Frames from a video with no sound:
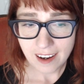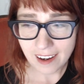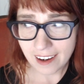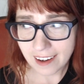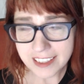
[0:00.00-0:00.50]

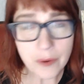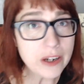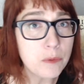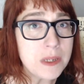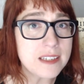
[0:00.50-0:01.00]
Now, I
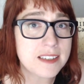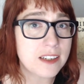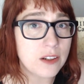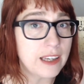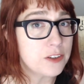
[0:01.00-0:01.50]
don't mean to
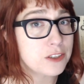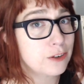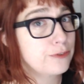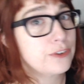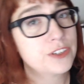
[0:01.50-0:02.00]
single out
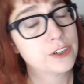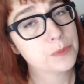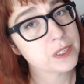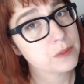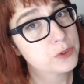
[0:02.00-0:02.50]
surfers here
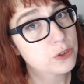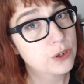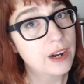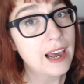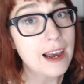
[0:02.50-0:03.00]
because I'm sure